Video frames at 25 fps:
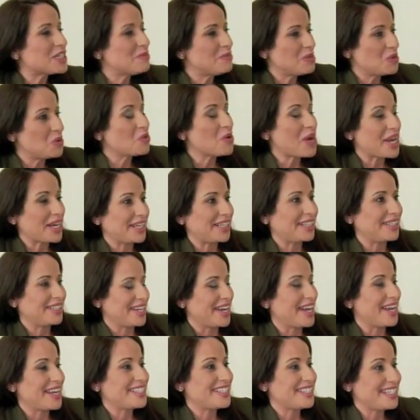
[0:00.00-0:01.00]
to be
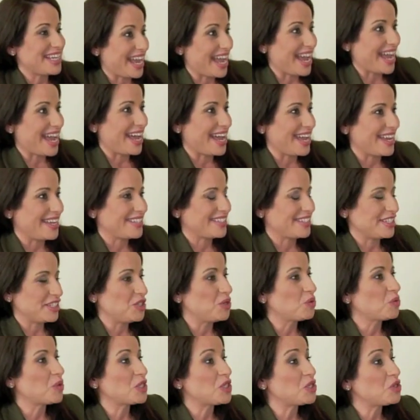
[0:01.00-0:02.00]
recognized as and
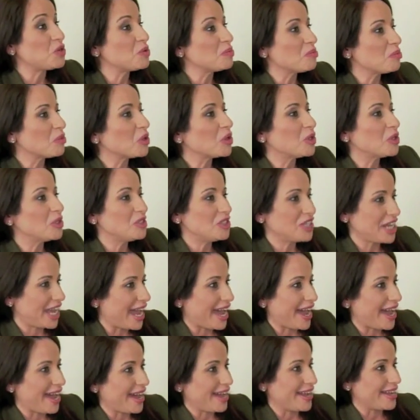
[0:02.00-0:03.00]
you want to emerge
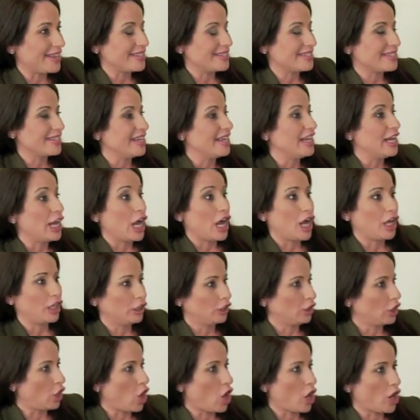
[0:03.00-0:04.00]
as a
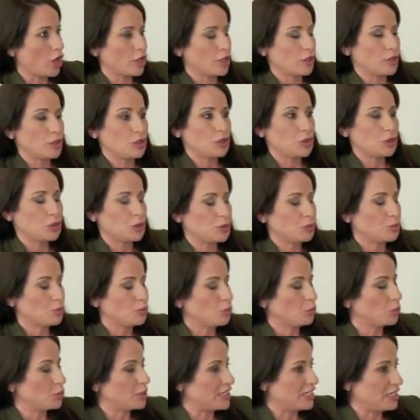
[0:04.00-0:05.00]
large
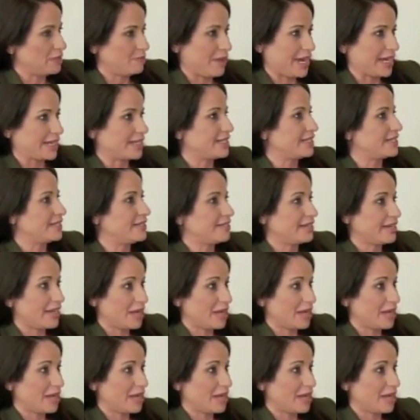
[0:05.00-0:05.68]
respected